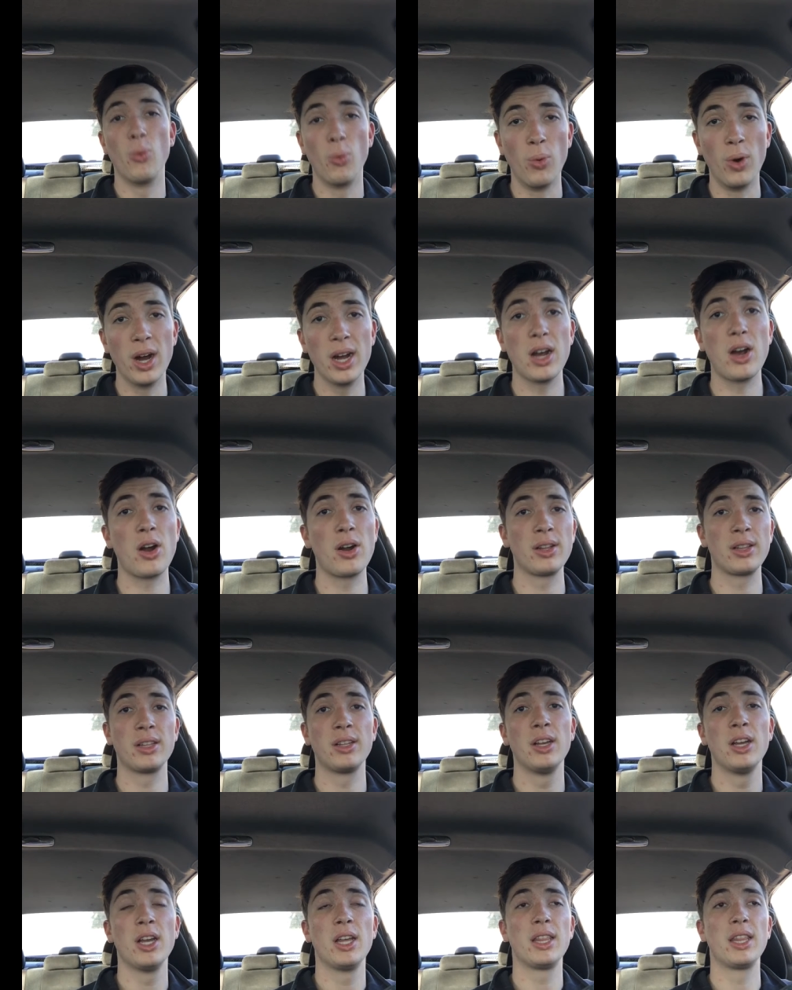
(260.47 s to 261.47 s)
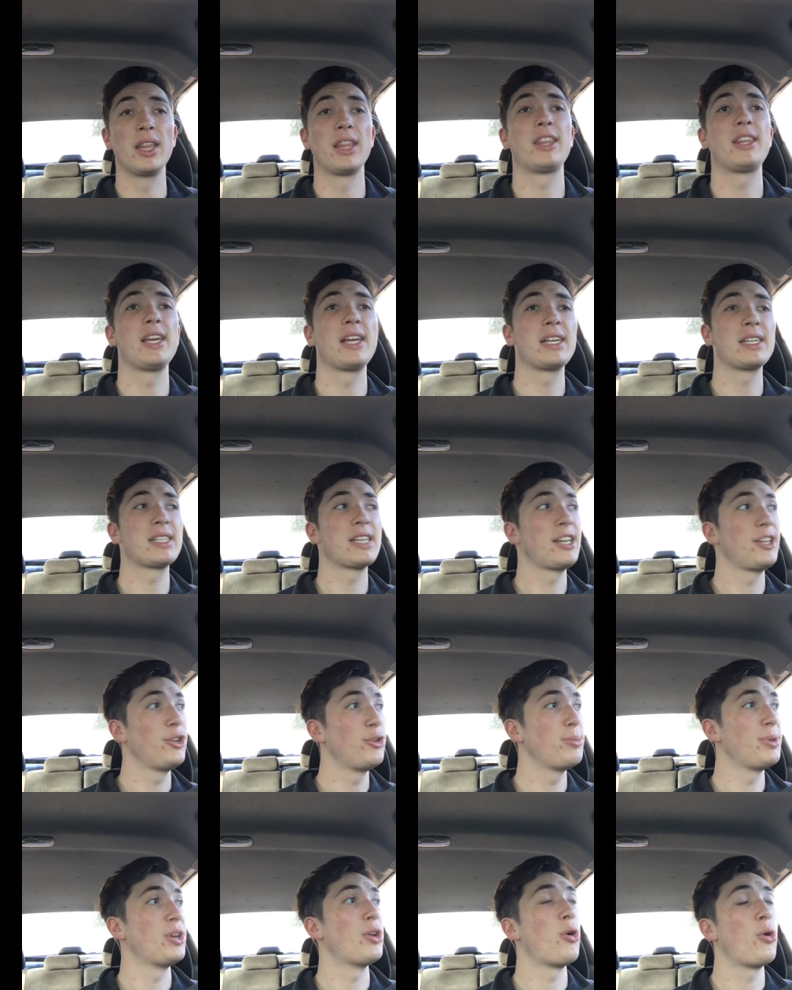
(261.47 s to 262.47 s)
What are the things that
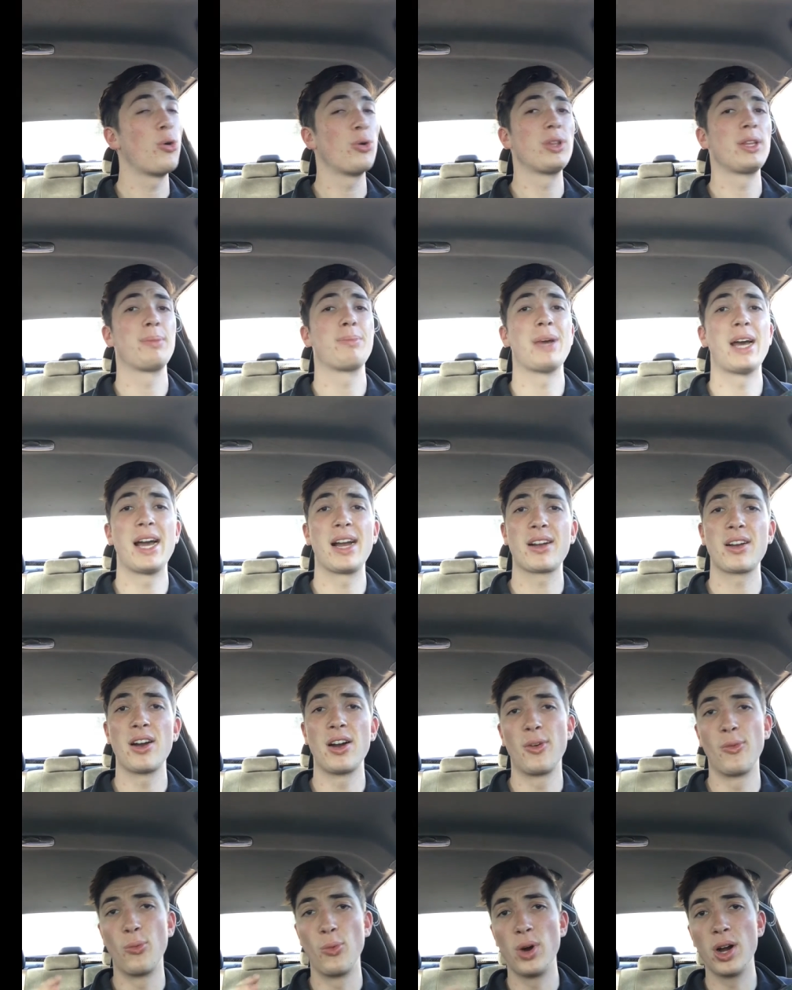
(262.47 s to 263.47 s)
you've been holding back on?